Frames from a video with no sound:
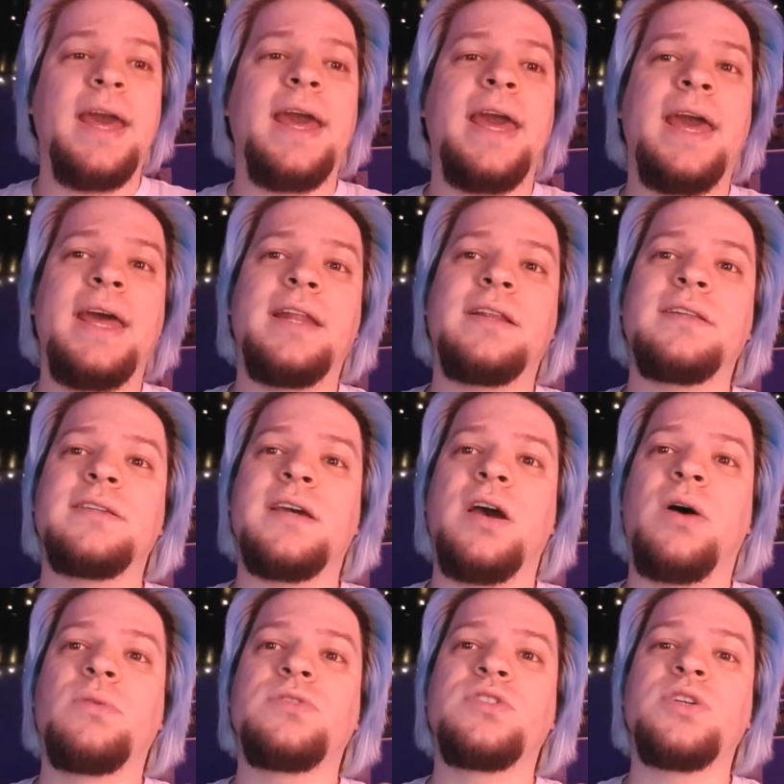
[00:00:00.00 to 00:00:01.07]
and
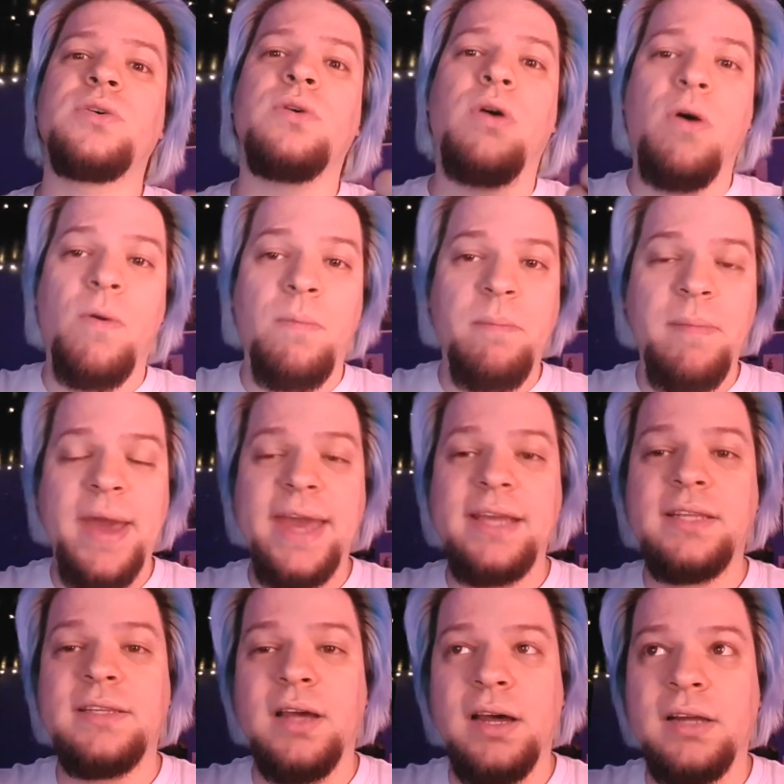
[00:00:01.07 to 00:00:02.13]
also
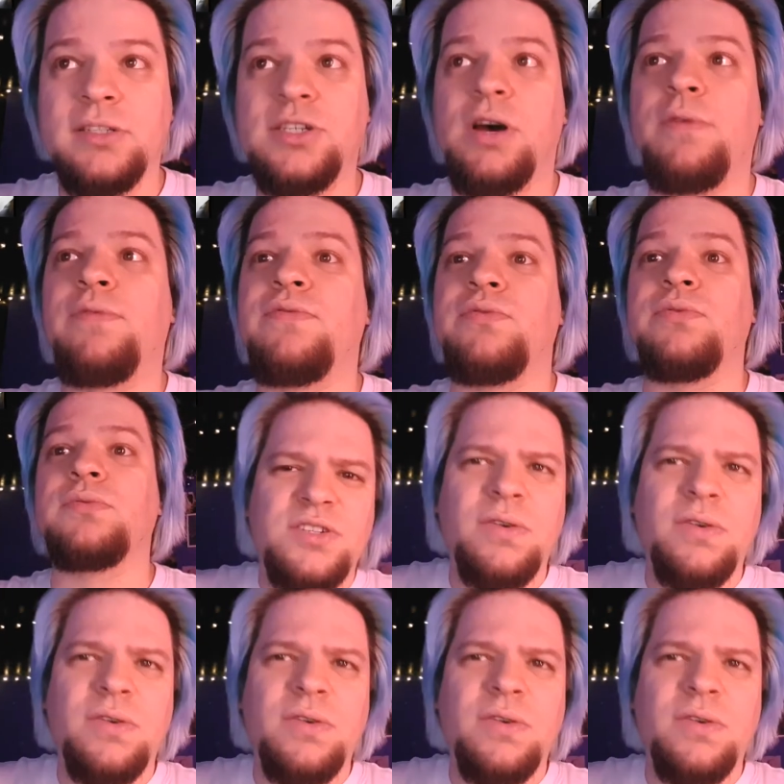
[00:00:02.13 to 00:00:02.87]
homemade tofu.